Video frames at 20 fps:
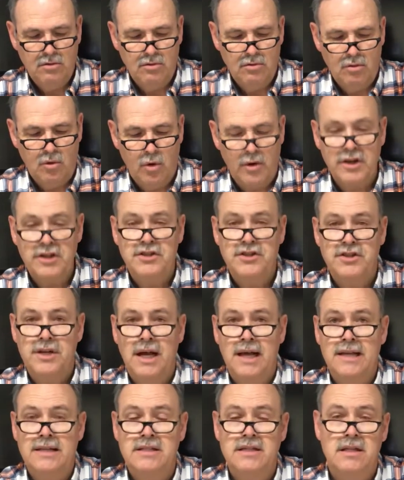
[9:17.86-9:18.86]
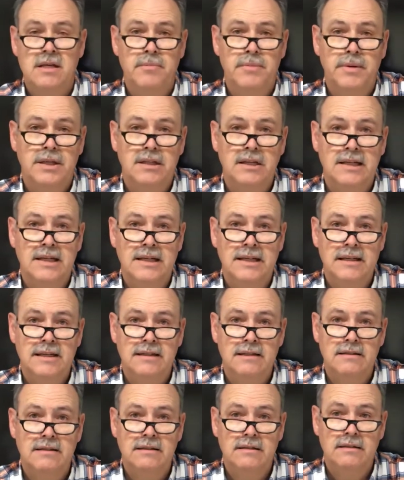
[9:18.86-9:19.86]
Orange signs typically
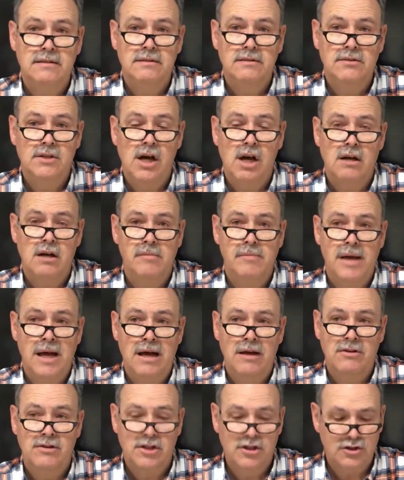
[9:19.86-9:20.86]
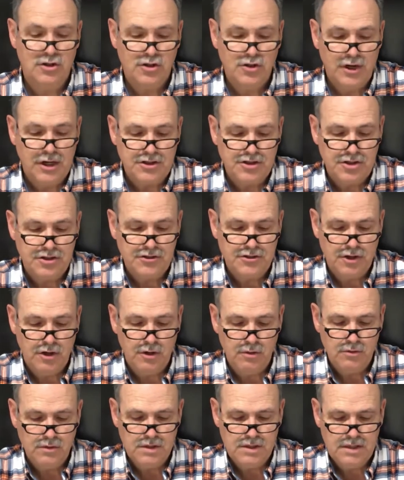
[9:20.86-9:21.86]
talk about construction
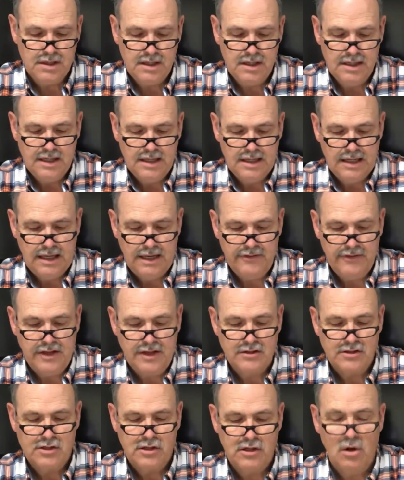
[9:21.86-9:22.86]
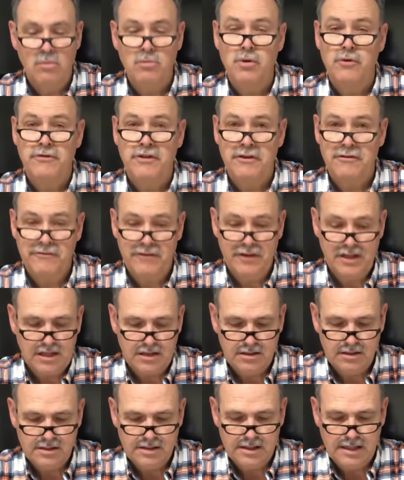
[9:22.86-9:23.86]
zones, and then slow-moving
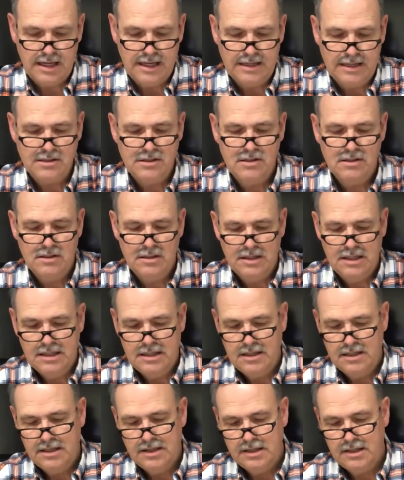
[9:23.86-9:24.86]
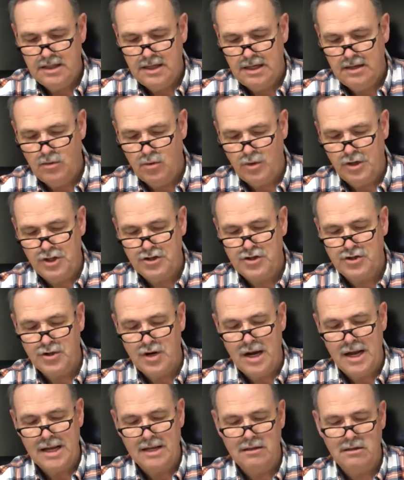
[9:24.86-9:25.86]
vehicle signs. Orange
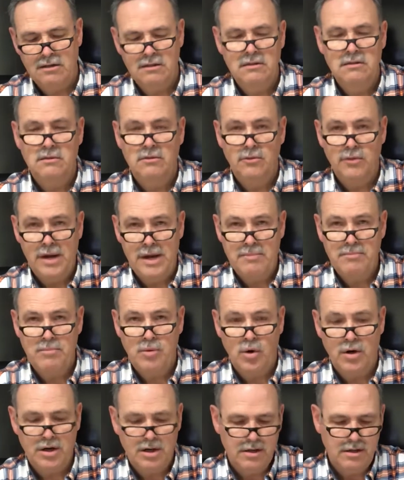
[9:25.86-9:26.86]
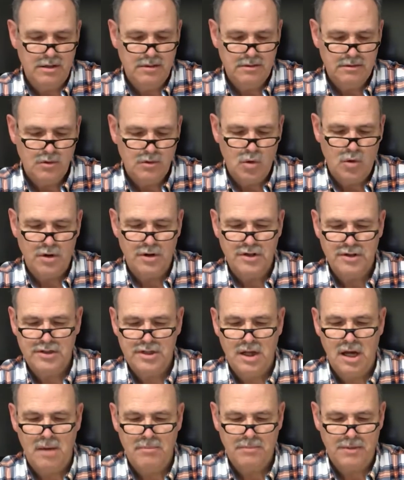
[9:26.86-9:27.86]
triangle, red border, corners
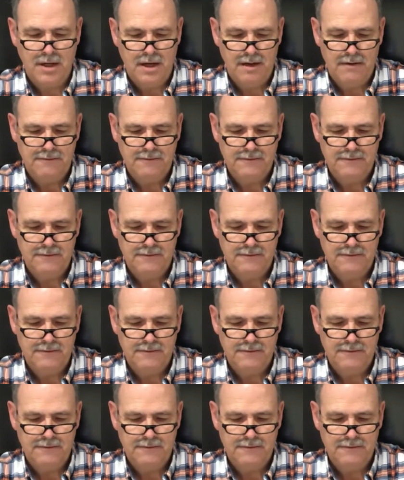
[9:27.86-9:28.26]
lopped off.